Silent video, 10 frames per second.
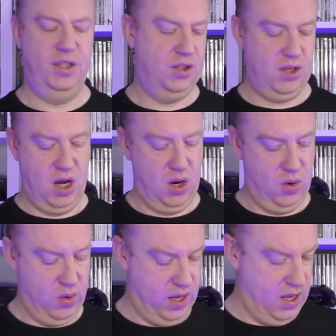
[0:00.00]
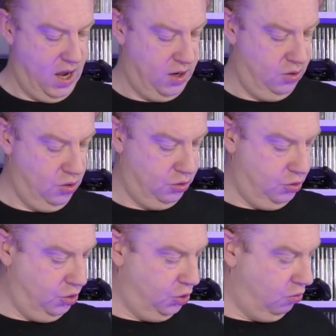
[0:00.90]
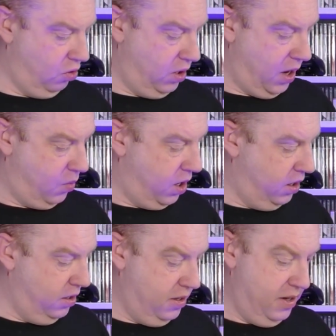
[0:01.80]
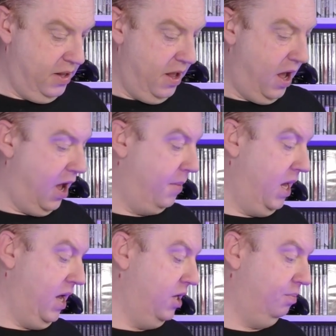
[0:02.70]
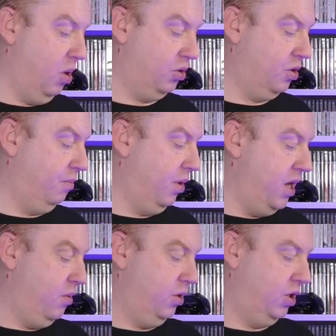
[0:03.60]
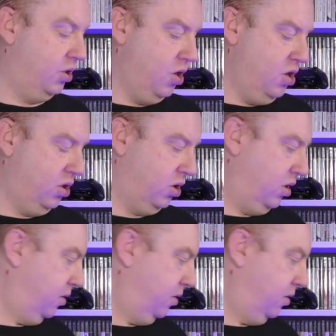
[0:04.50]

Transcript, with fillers: So yeah, not too sure on that one. Um, it is box complete, which is good.